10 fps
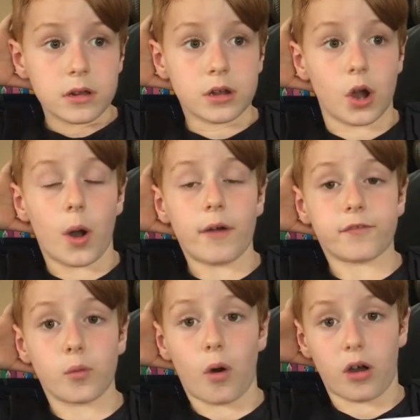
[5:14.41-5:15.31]
go out
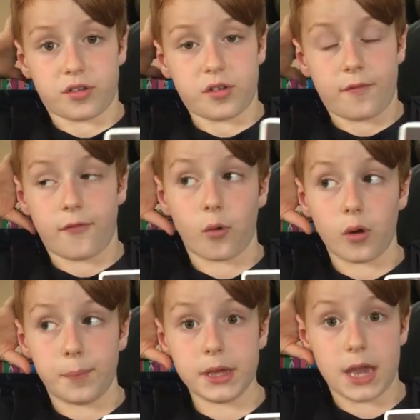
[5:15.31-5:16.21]
for walks at 4
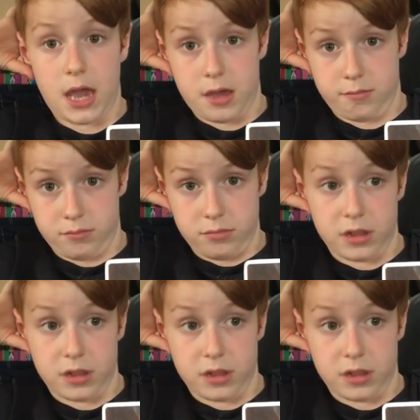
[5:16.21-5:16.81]
p.m.,